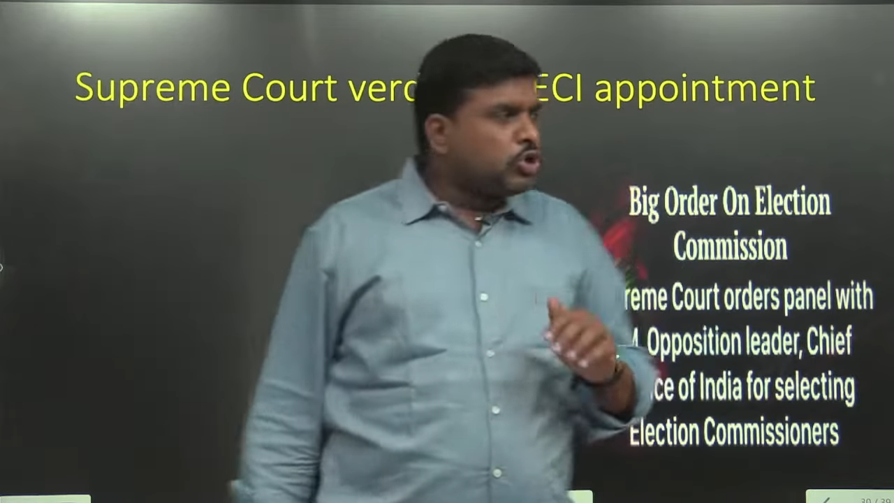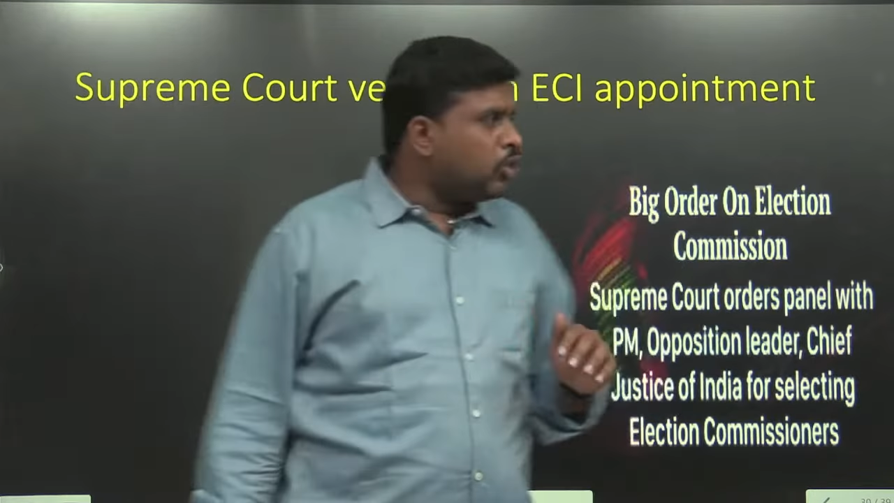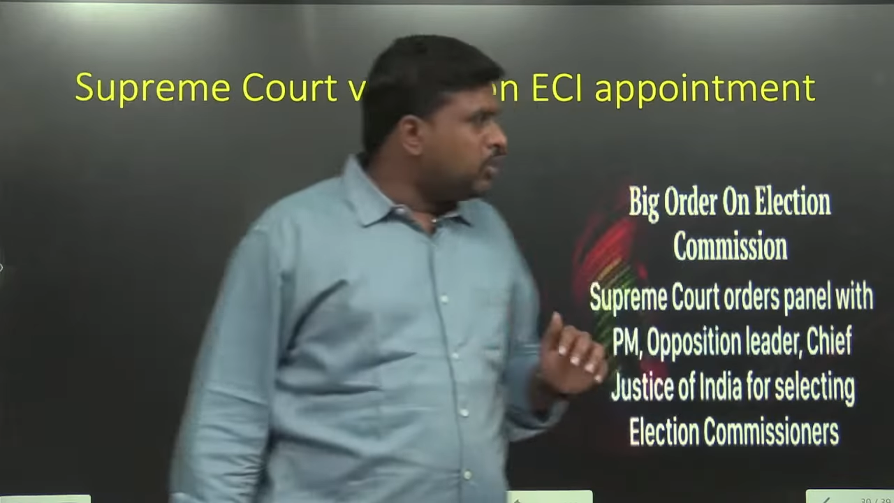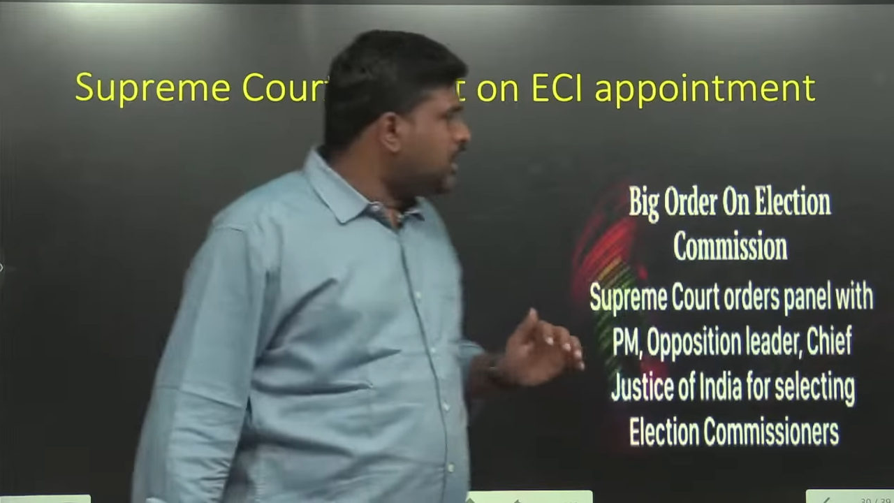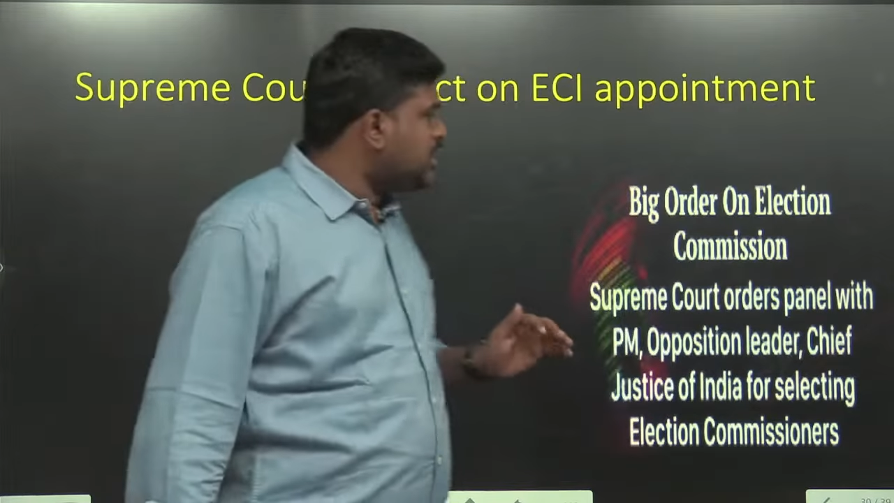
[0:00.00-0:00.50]

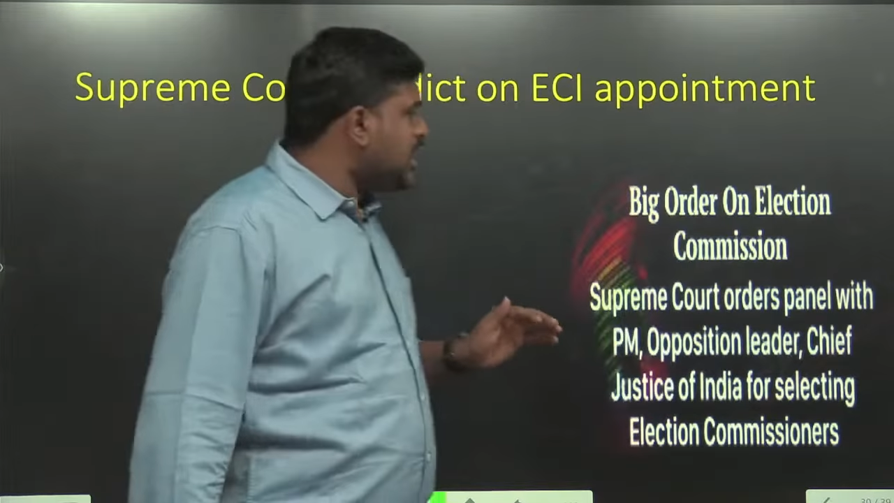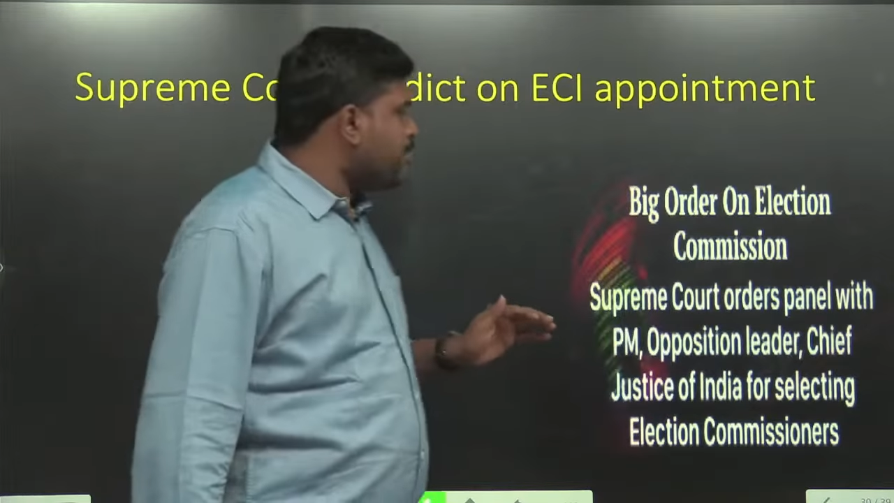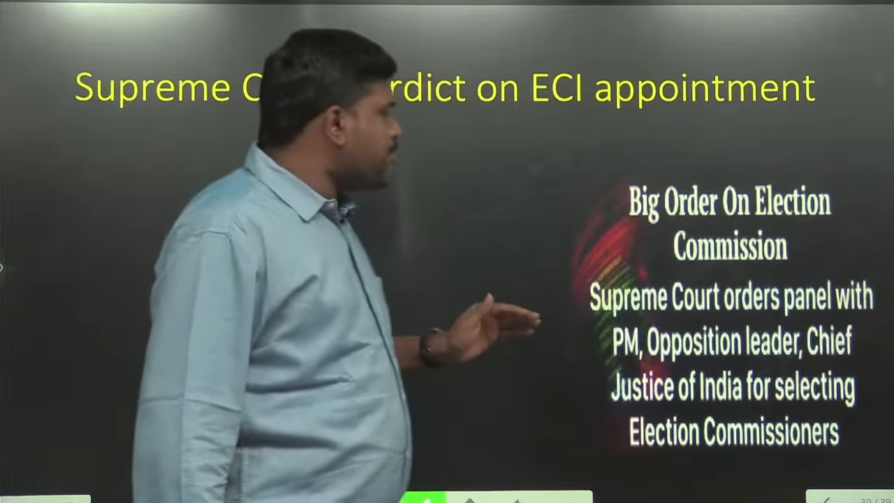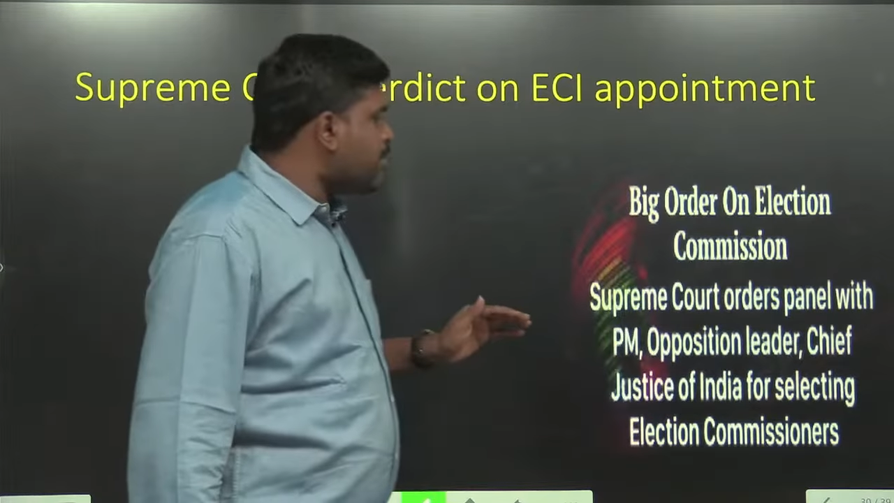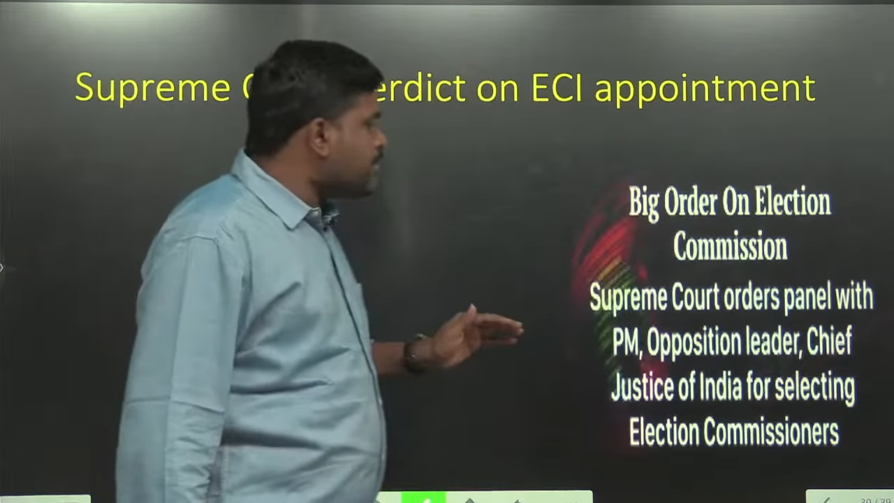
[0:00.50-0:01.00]
told that
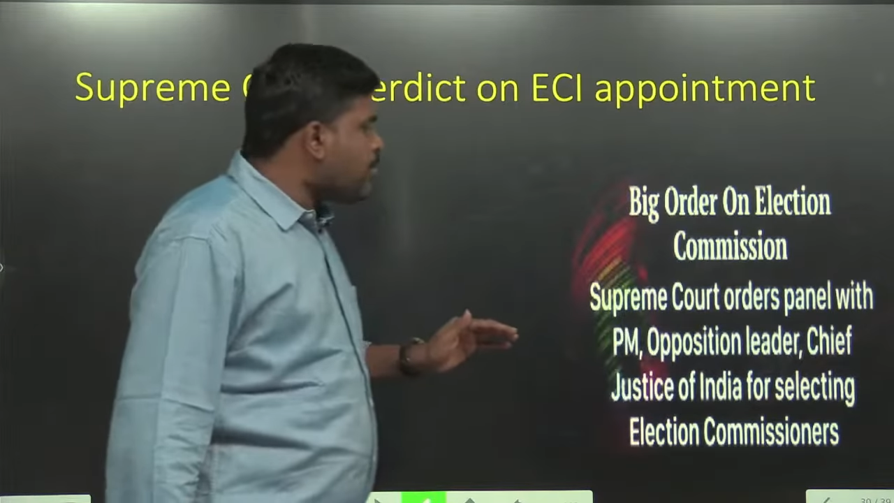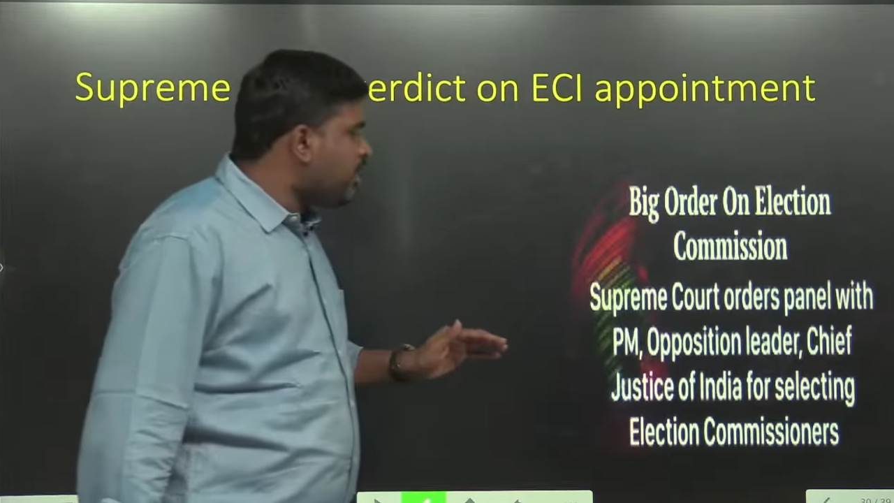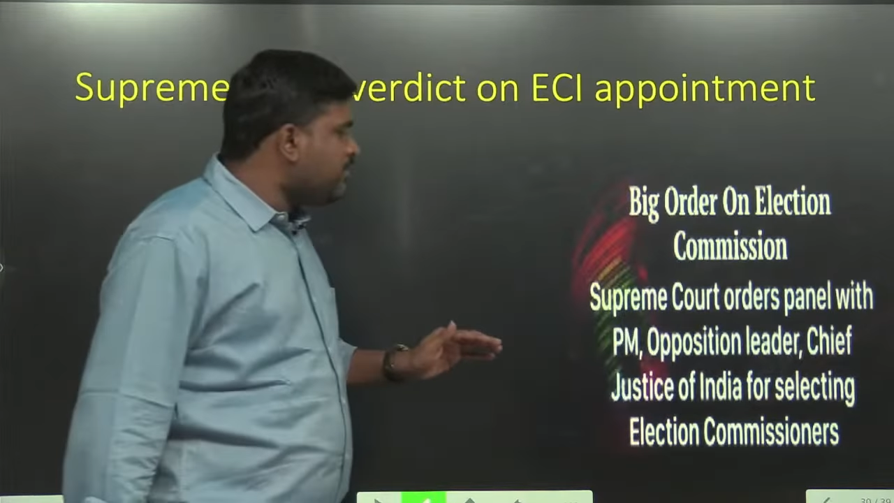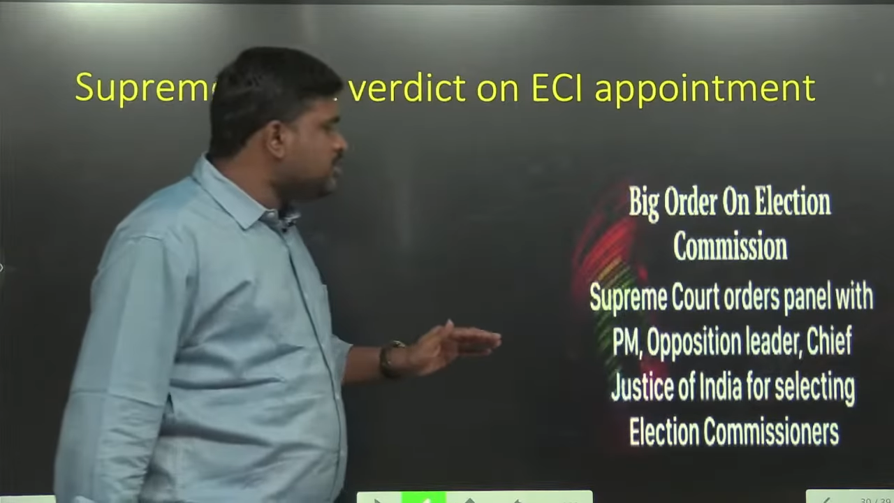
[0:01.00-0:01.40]
3-member body